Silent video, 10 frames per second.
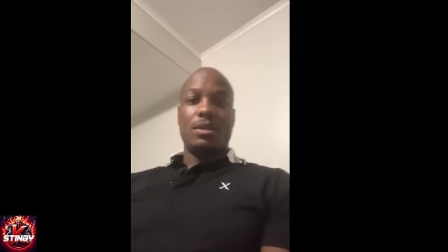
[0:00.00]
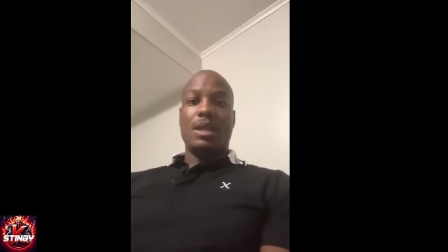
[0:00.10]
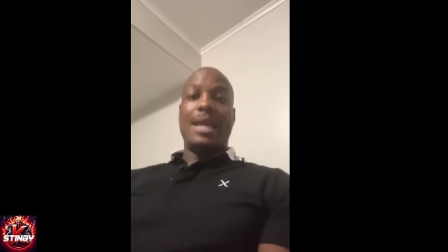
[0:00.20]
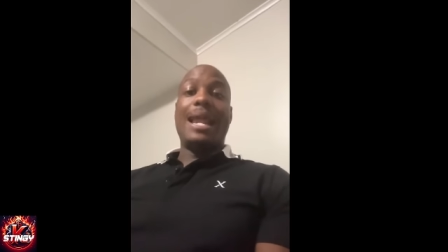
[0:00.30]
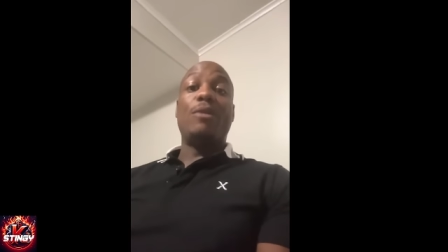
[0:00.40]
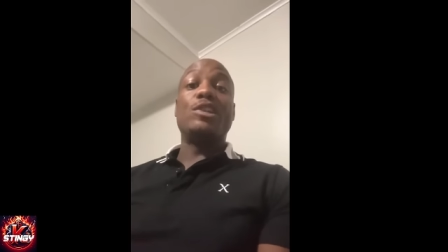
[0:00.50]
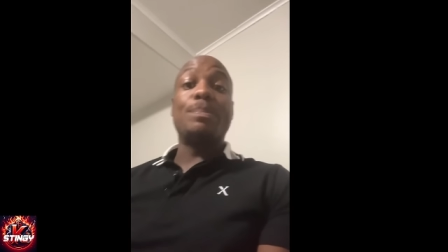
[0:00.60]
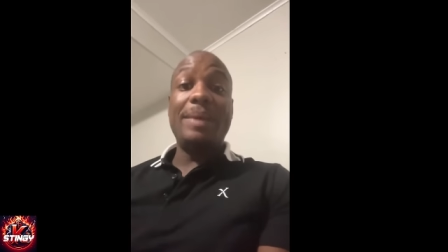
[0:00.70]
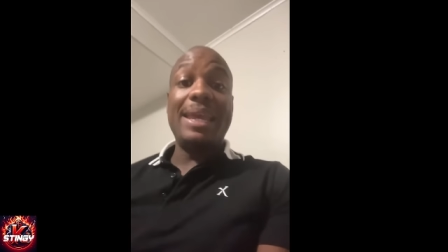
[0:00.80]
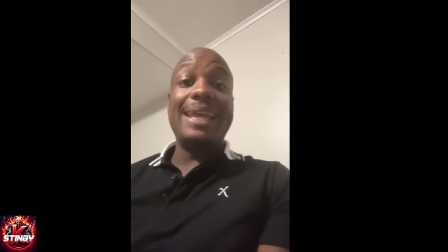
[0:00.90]
And I
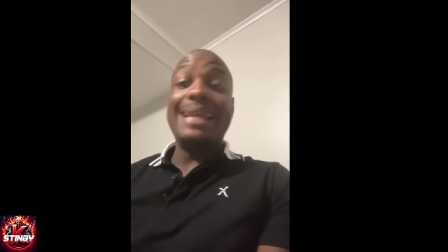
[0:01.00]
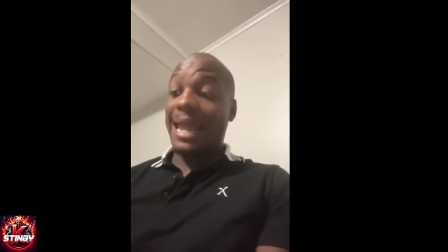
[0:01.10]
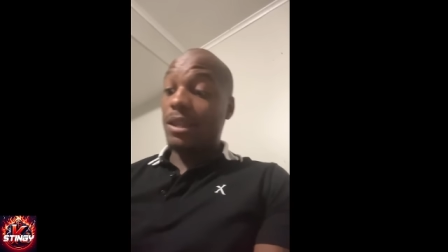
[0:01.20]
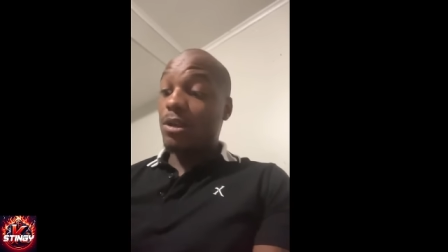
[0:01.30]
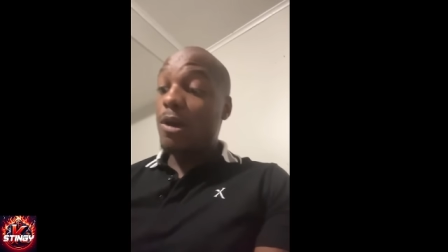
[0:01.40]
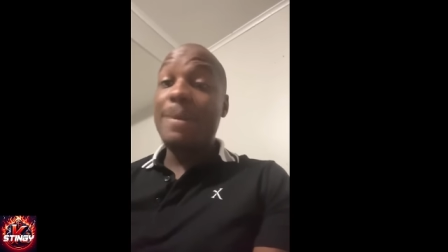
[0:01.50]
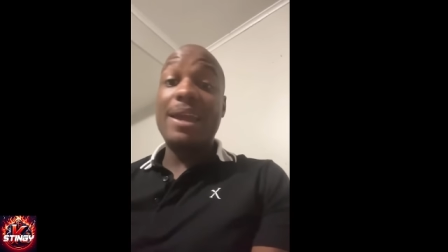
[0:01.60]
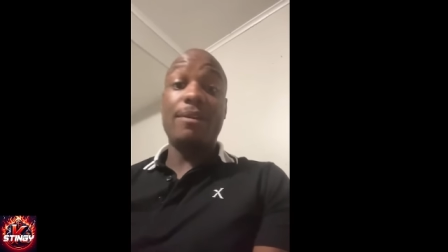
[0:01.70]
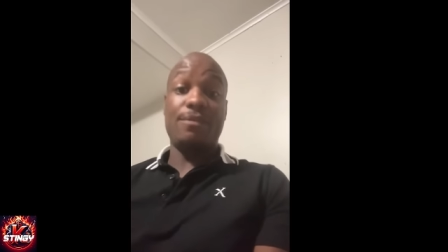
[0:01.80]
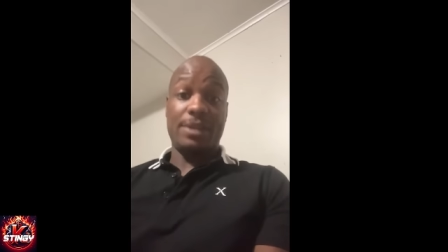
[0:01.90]
respect and I love
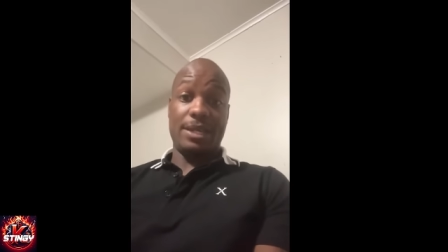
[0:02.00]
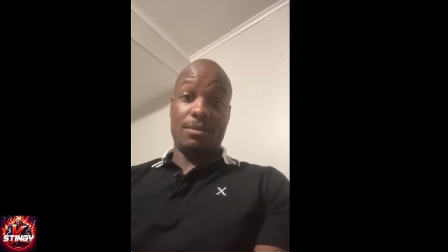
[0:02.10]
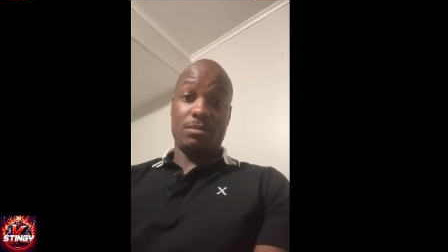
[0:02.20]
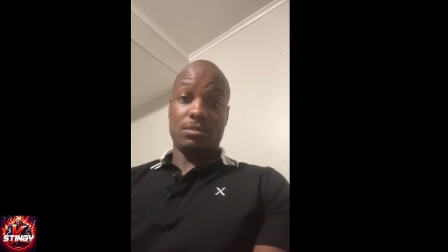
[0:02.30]
Barry for that.